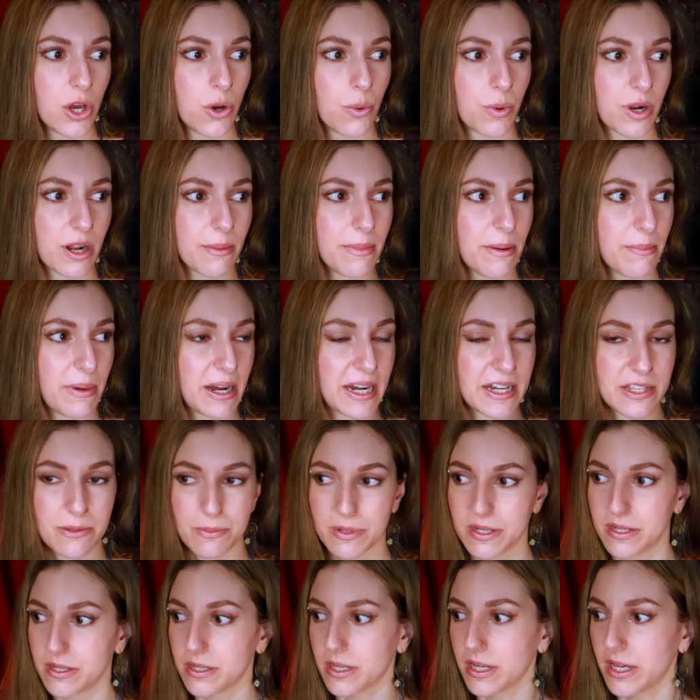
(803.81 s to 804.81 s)
When I met my
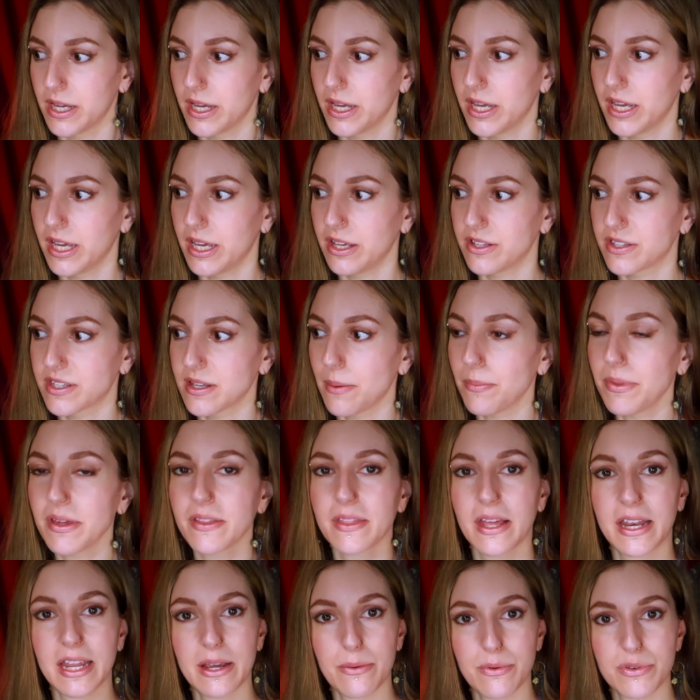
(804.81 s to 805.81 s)
husband, something
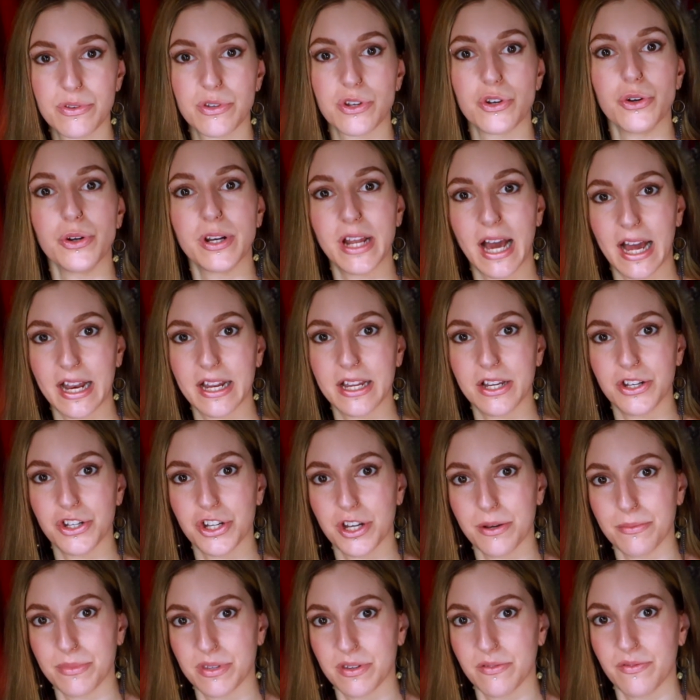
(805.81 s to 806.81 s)
that he was good at in
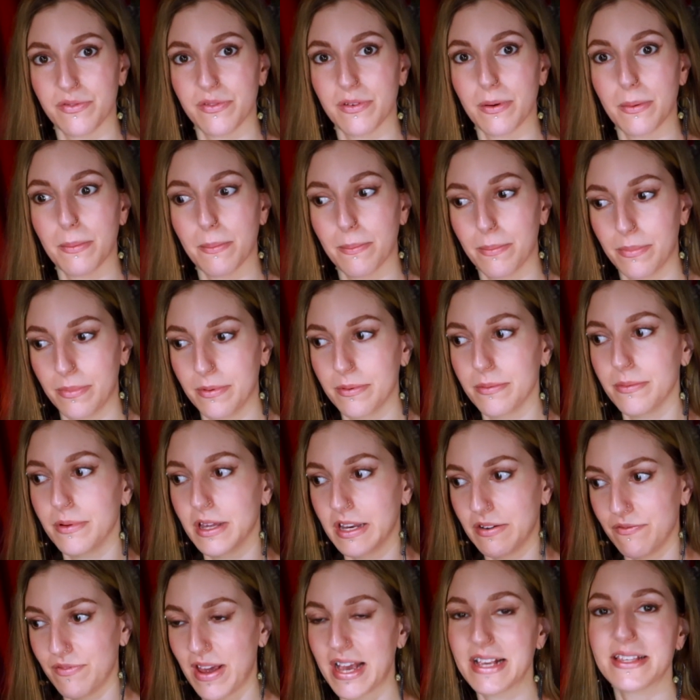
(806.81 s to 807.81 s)
terms of
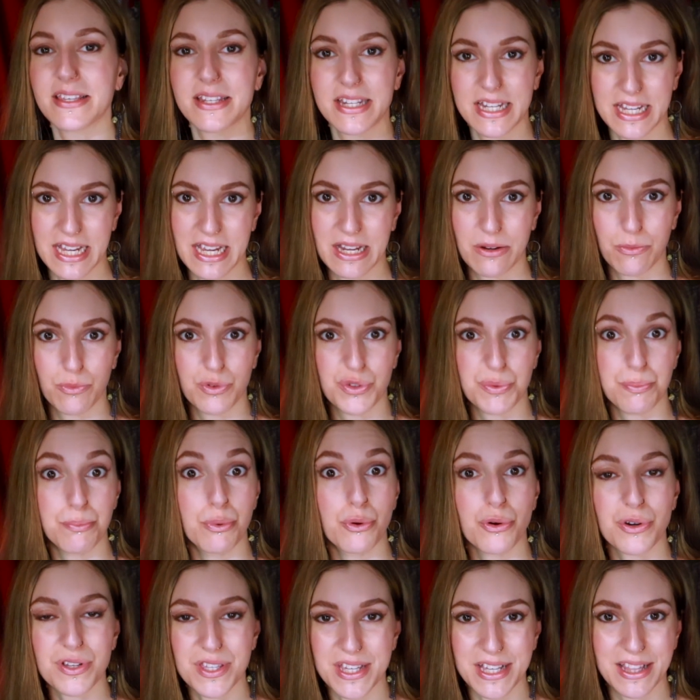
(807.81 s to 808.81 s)
investing in was books.